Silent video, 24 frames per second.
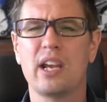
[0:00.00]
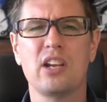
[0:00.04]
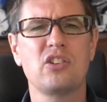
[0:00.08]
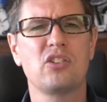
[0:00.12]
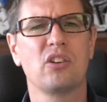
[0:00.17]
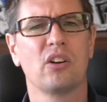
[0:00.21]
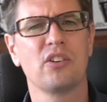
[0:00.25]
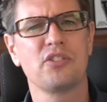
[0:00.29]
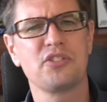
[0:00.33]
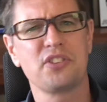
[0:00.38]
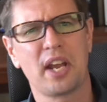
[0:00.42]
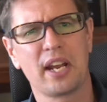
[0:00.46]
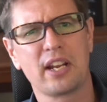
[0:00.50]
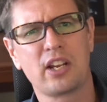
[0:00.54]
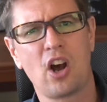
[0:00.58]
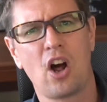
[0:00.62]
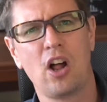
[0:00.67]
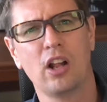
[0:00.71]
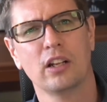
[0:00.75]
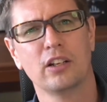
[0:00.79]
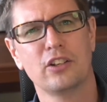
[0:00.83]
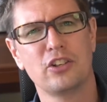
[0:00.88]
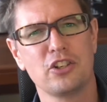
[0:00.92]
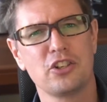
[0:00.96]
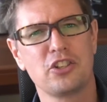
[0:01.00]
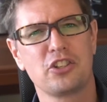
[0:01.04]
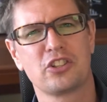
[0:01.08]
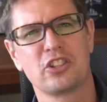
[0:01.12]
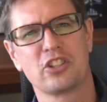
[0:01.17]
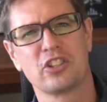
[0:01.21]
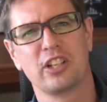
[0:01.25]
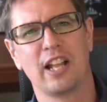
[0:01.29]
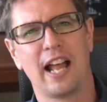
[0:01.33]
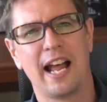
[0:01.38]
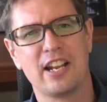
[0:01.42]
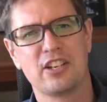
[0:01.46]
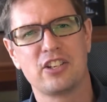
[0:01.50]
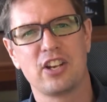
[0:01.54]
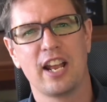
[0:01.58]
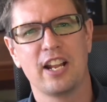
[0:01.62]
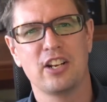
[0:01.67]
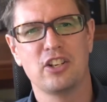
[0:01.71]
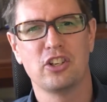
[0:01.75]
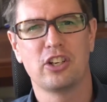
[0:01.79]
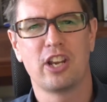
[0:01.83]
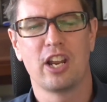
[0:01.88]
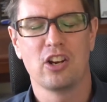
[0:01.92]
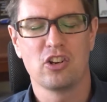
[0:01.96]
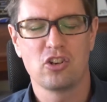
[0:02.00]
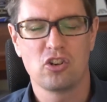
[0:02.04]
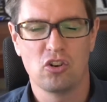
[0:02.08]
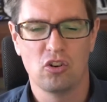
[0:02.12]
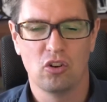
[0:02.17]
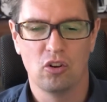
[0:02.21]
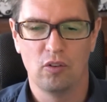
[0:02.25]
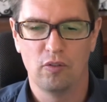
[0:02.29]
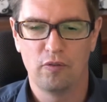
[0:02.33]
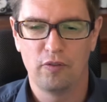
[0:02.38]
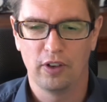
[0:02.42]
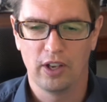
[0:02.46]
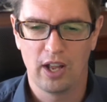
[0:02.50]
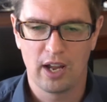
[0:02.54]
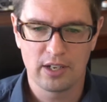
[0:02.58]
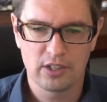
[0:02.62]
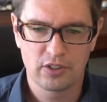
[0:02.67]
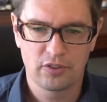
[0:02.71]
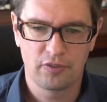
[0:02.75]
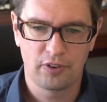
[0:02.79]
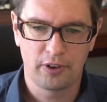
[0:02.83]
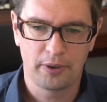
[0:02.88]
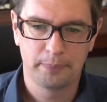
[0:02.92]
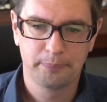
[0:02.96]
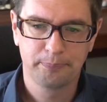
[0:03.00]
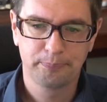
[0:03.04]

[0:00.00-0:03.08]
psychologist / educational philosopher.